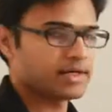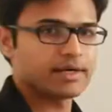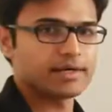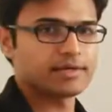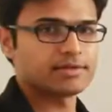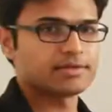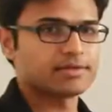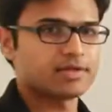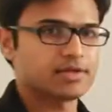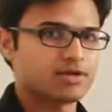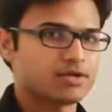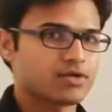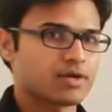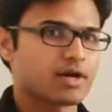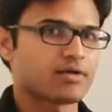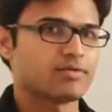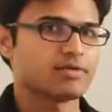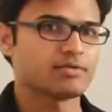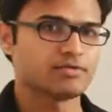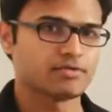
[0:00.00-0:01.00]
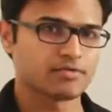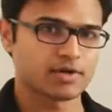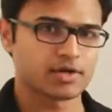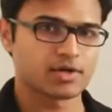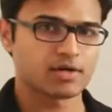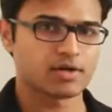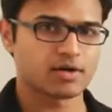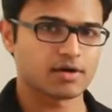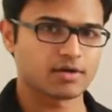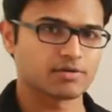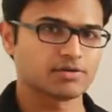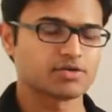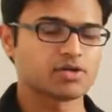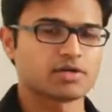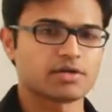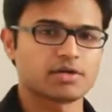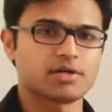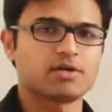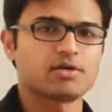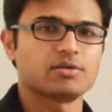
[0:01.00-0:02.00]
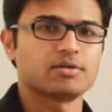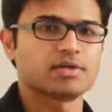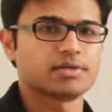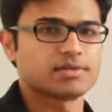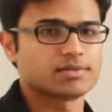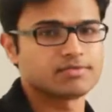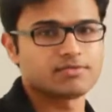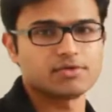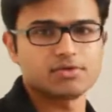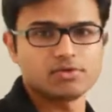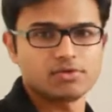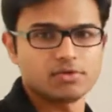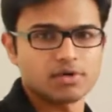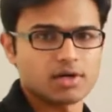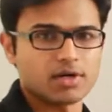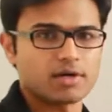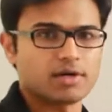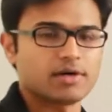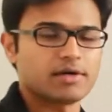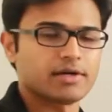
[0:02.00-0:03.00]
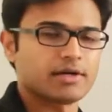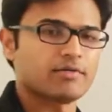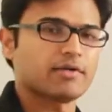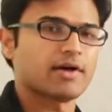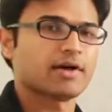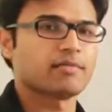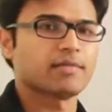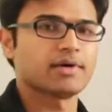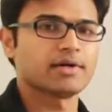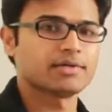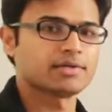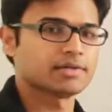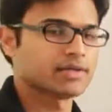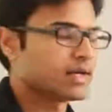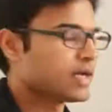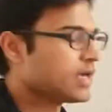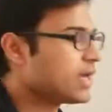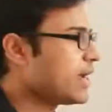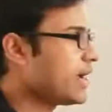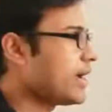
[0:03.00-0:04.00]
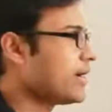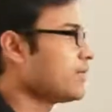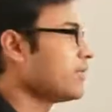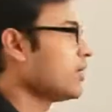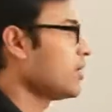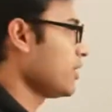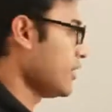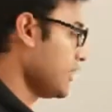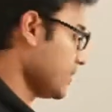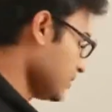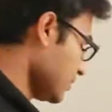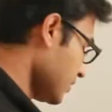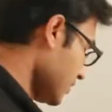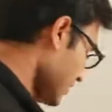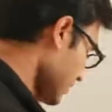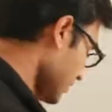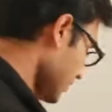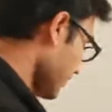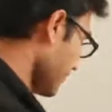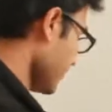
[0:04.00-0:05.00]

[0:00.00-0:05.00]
let us say you have inferred or you jotted down these few requirements, and they are like this.